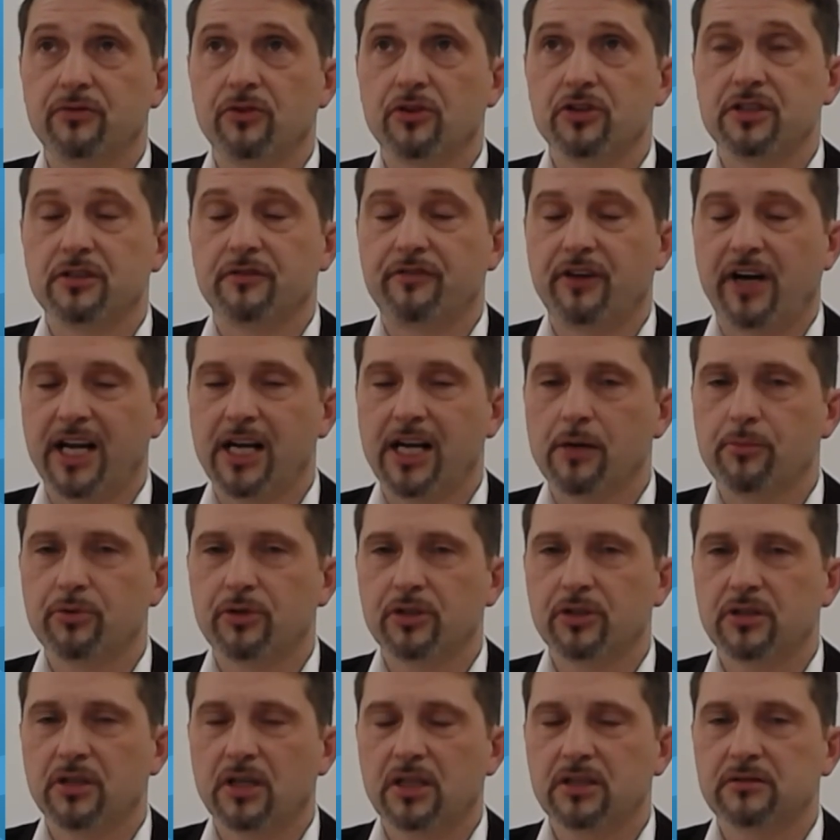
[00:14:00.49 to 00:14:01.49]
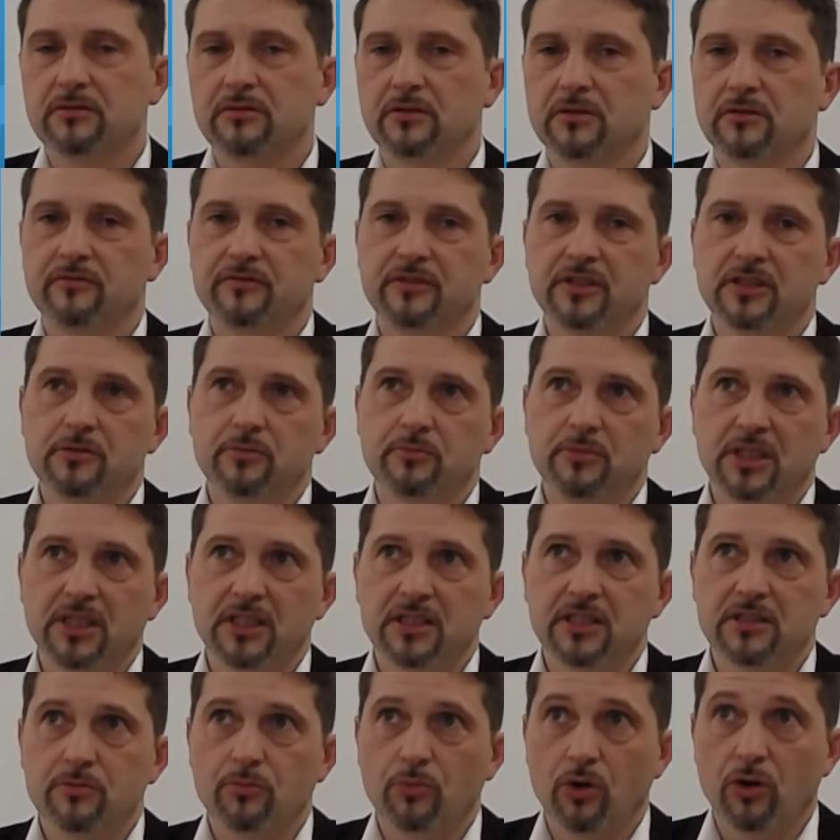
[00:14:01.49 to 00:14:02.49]
for the final product, and this
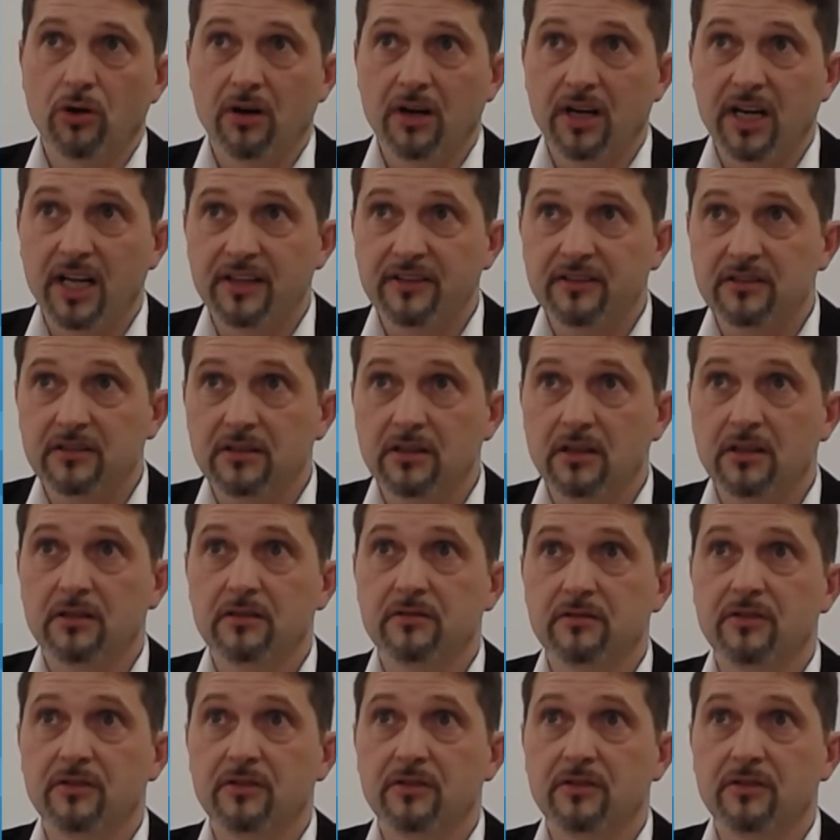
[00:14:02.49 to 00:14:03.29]
means more or less